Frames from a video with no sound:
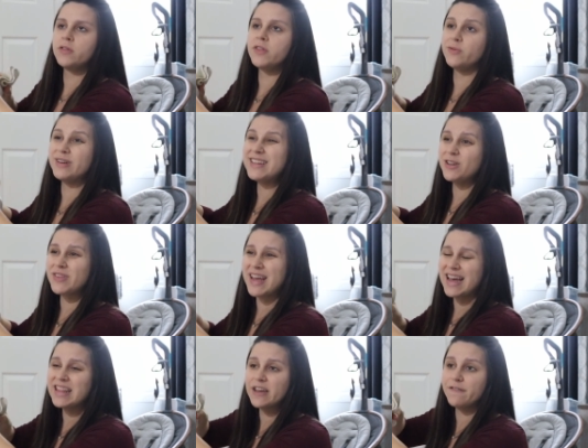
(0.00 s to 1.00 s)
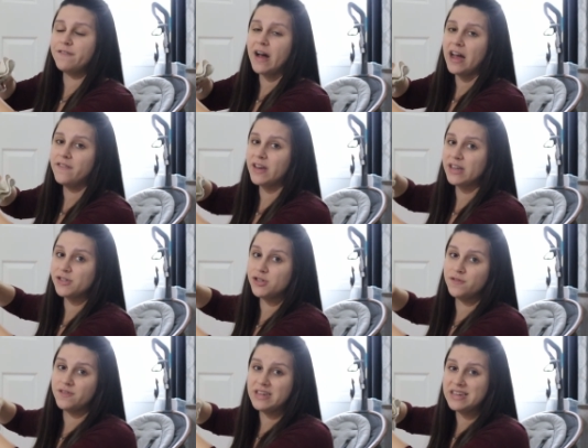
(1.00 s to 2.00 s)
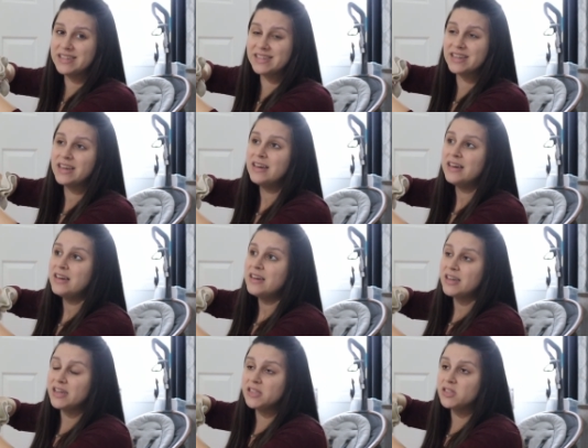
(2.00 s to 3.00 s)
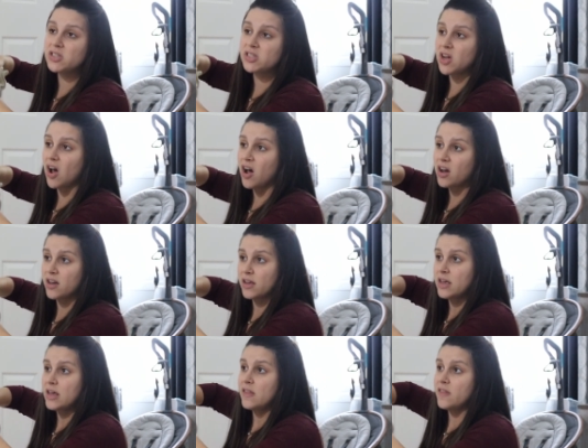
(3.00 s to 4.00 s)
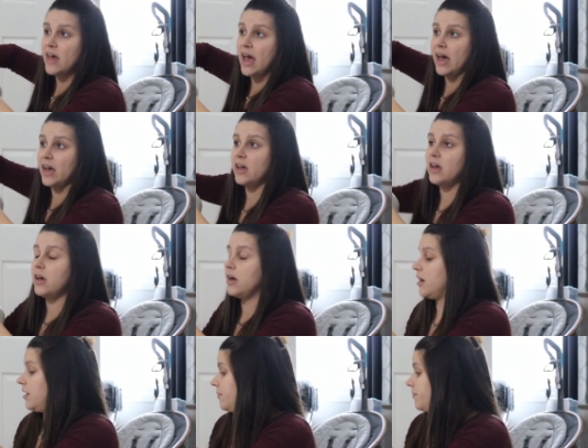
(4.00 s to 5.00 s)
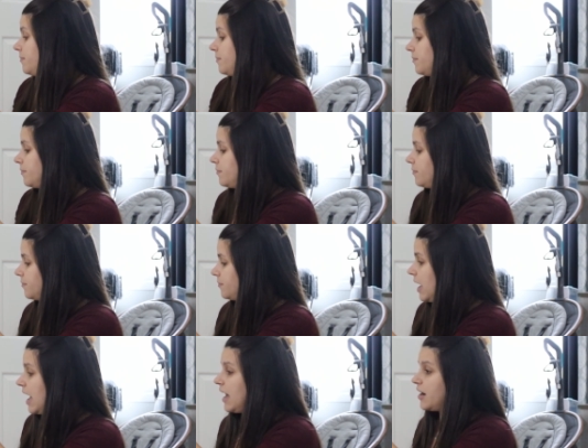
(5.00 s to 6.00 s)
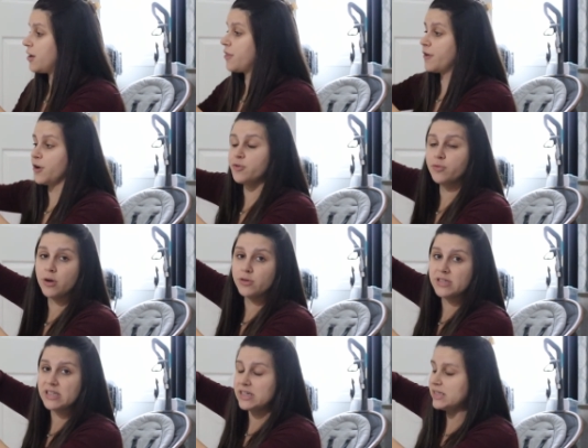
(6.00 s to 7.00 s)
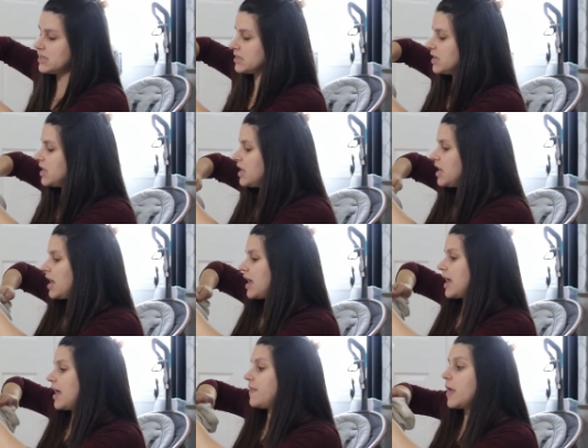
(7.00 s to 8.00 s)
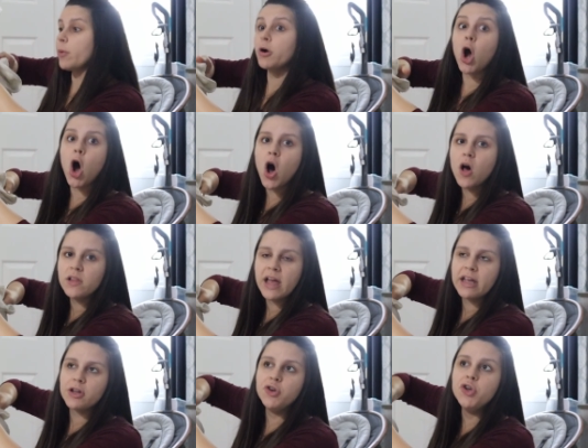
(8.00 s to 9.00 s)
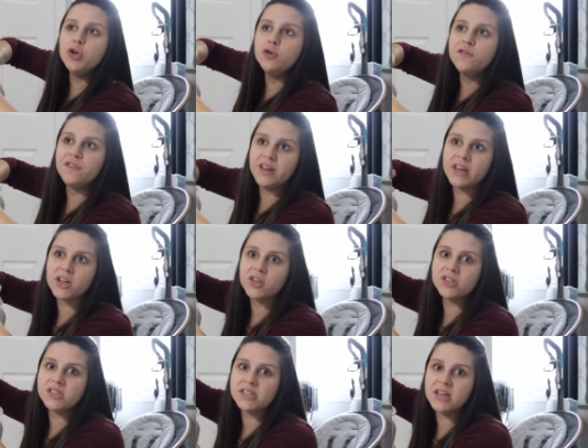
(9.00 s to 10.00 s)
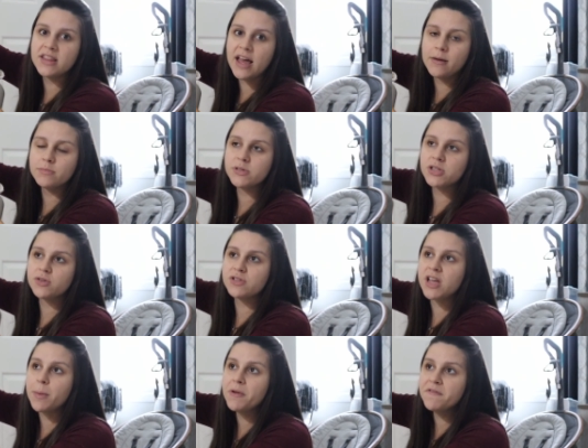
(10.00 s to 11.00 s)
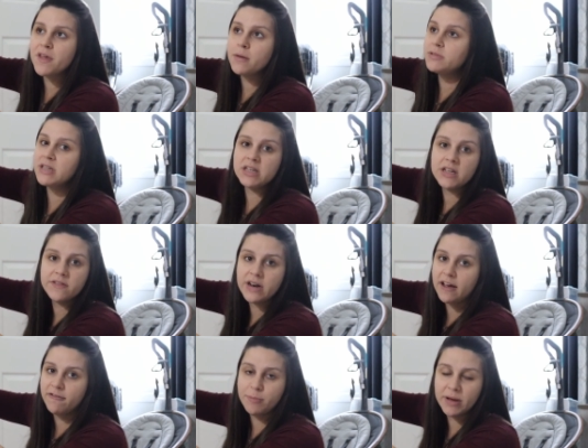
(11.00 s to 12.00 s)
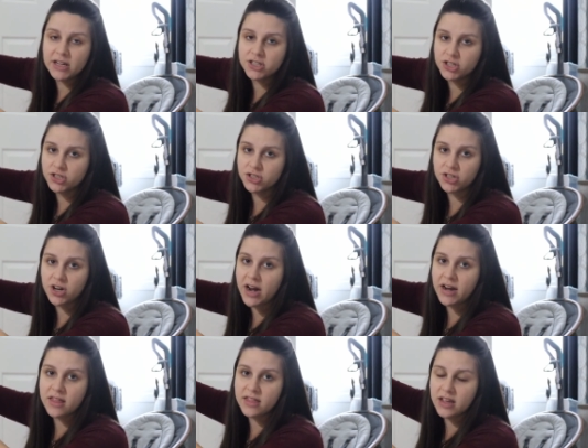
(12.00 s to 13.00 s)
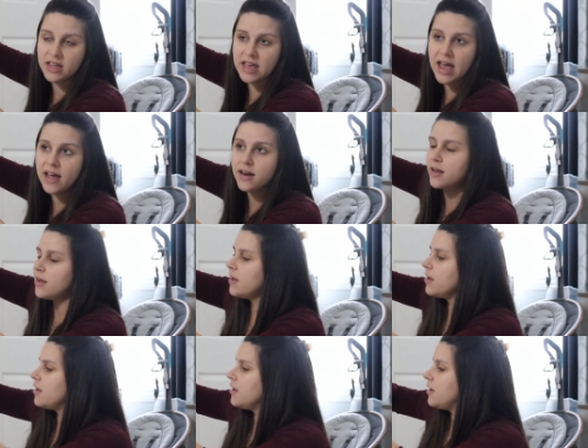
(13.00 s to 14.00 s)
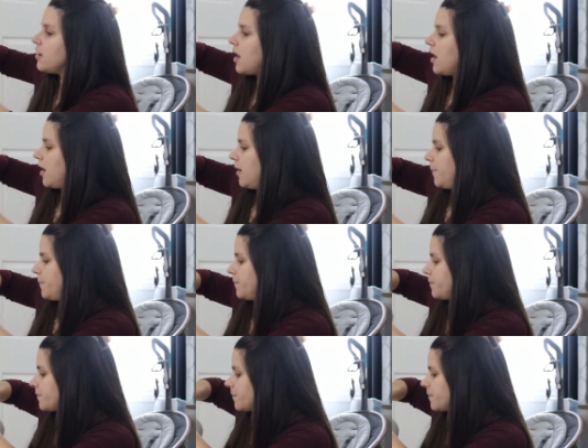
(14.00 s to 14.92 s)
they really only had like five SUVs in stock that um, had third row seats and they were all like new vehicles to them so some of them didn't even have pictures or anything yet um,